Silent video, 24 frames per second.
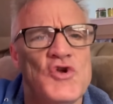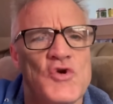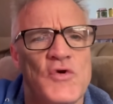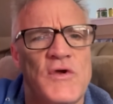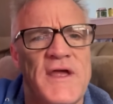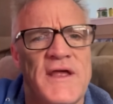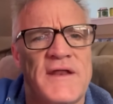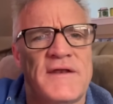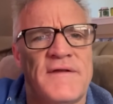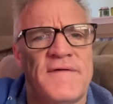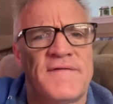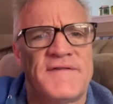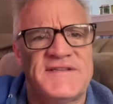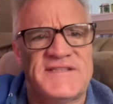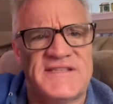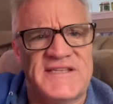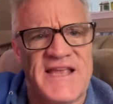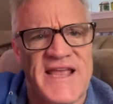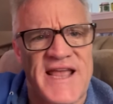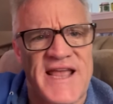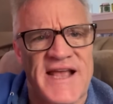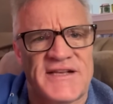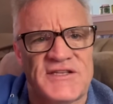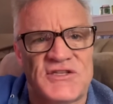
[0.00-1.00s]
getting to
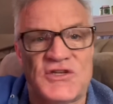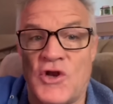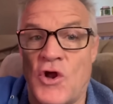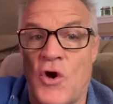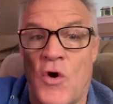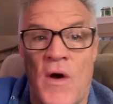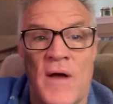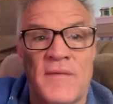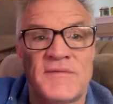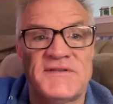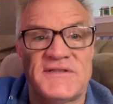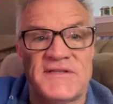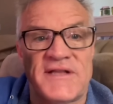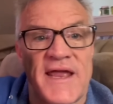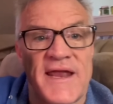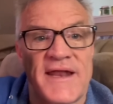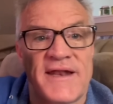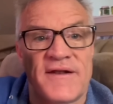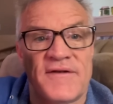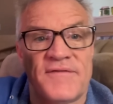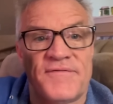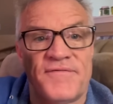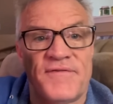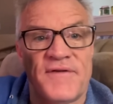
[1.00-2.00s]
six? No, I'm staying
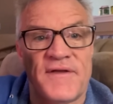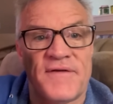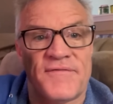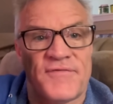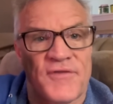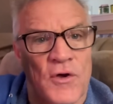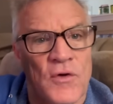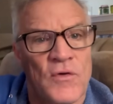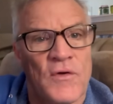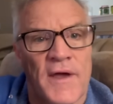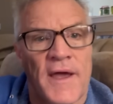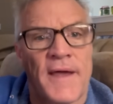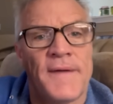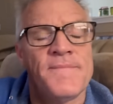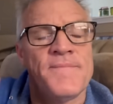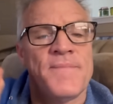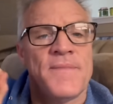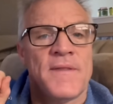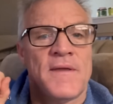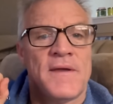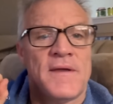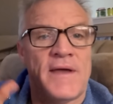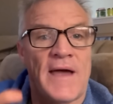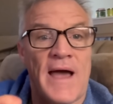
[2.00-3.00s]
in fifth. Okay.
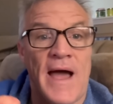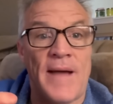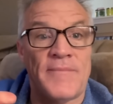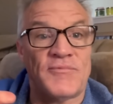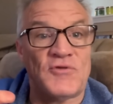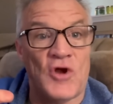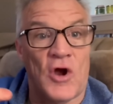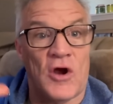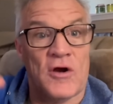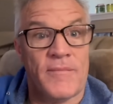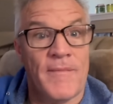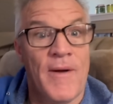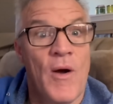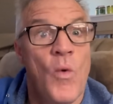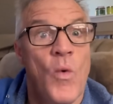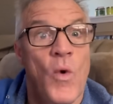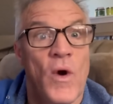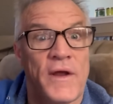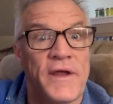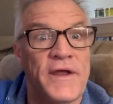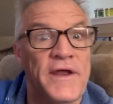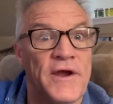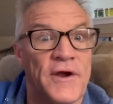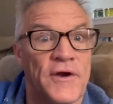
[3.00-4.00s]
I'm talking about
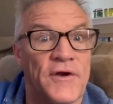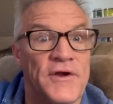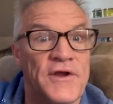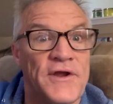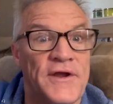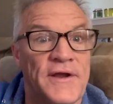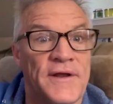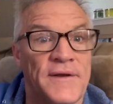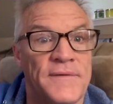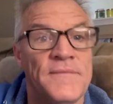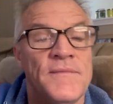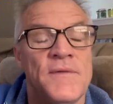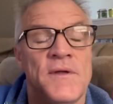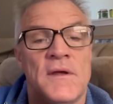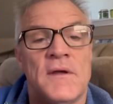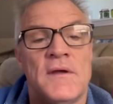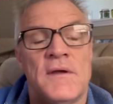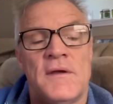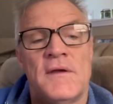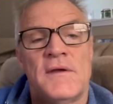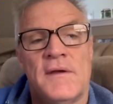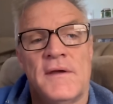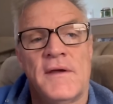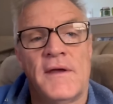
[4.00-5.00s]
what gear you're in.
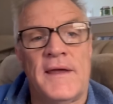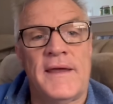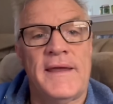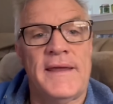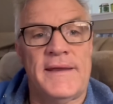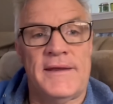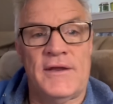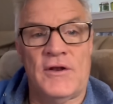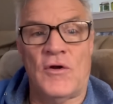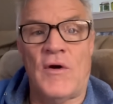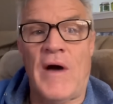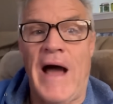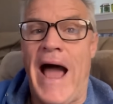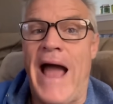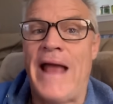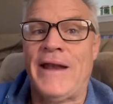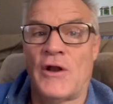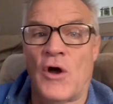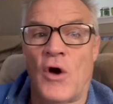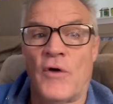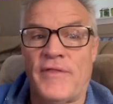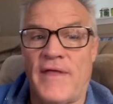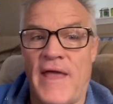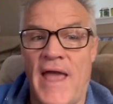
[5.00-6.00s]
I
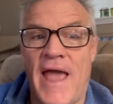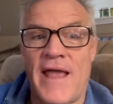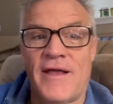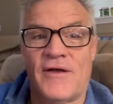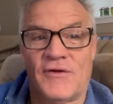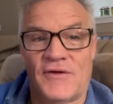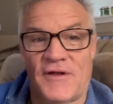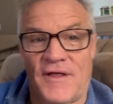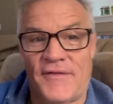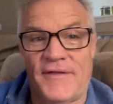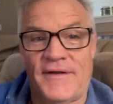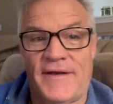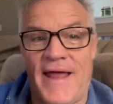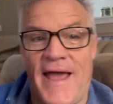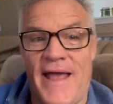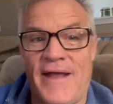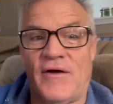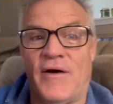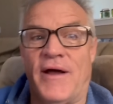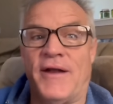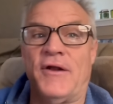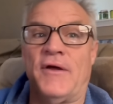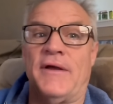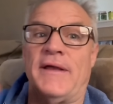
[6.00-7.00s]
know the angle of the
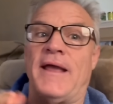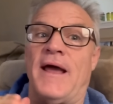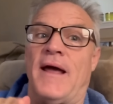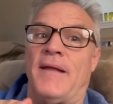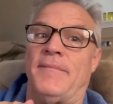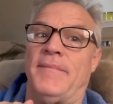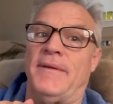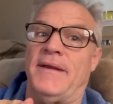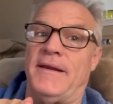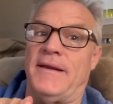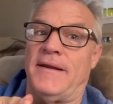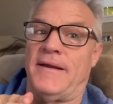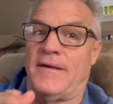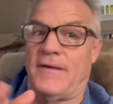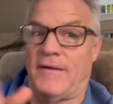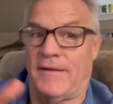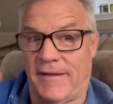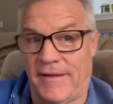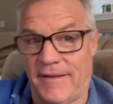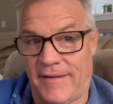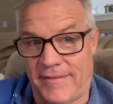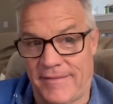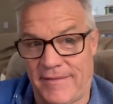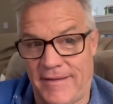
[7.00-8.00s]
dangle. I know you got to be here to
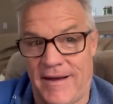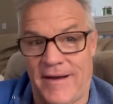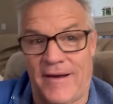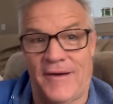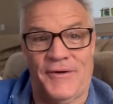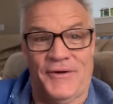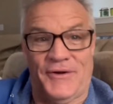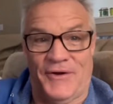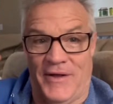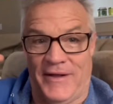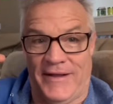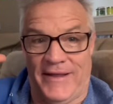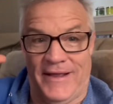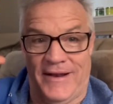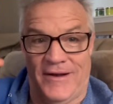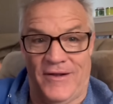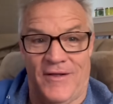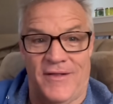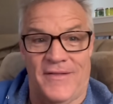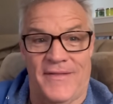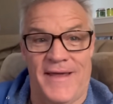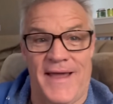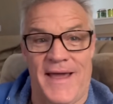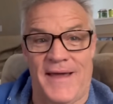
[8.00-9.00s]
get there. I get
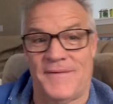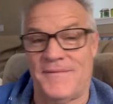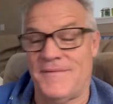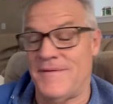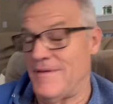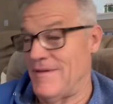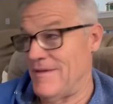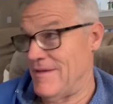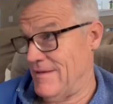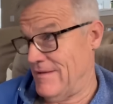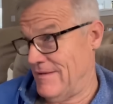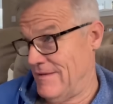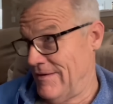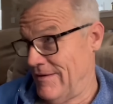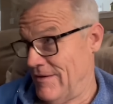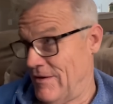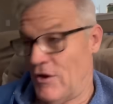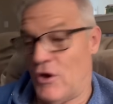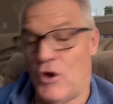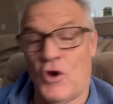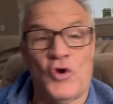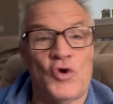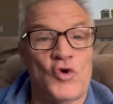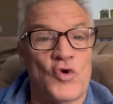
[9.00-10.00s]
all that.
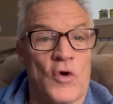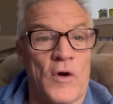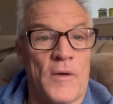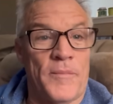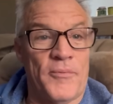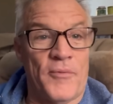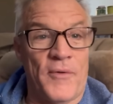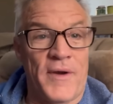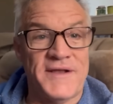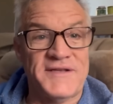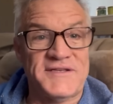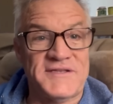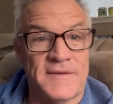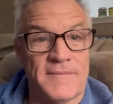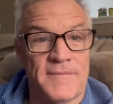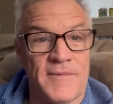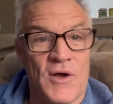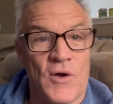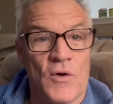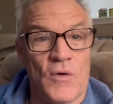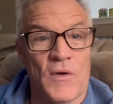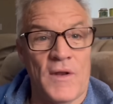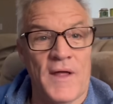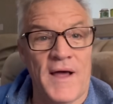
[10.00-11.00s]
Grew up racing my
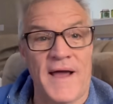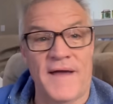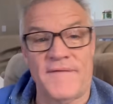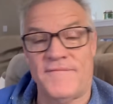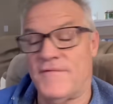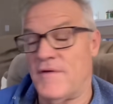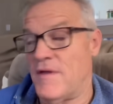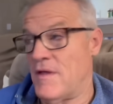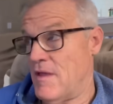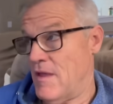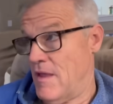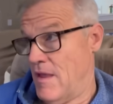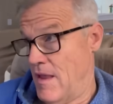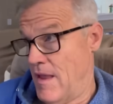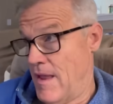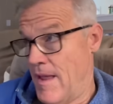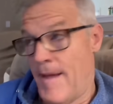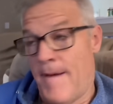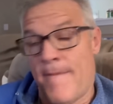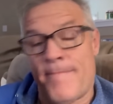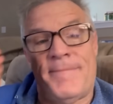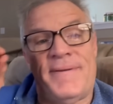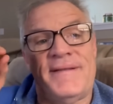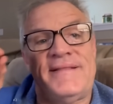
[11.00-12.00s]
whole life.
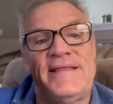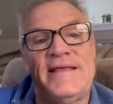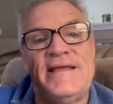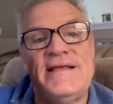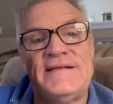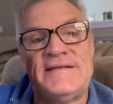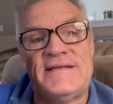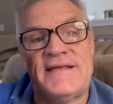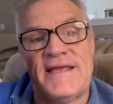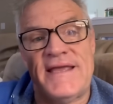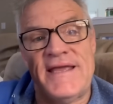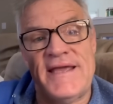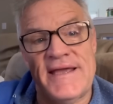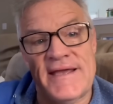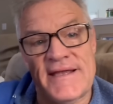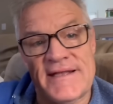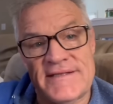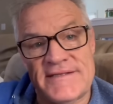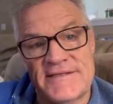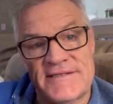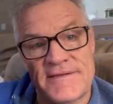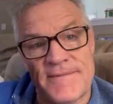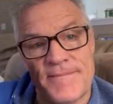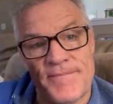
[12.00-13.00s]
But these
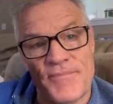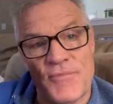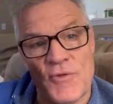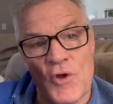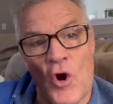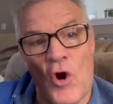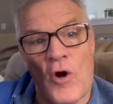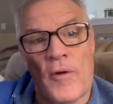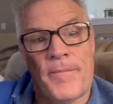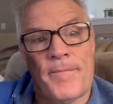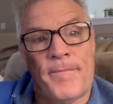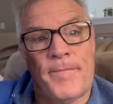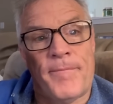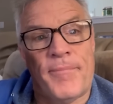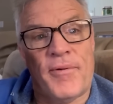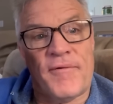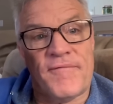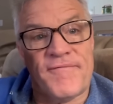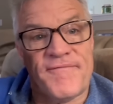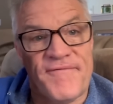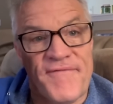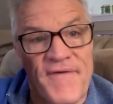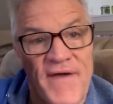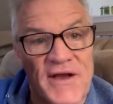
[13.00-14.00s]
kids are
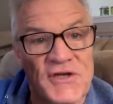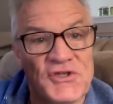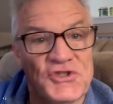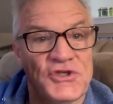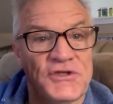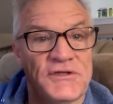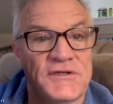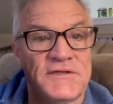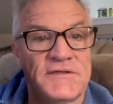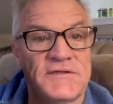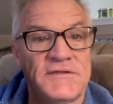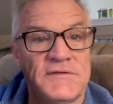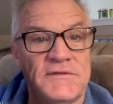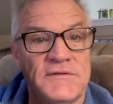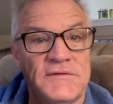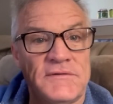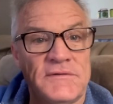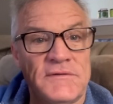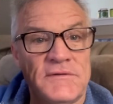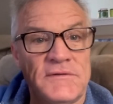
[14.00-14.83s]
perfectionists.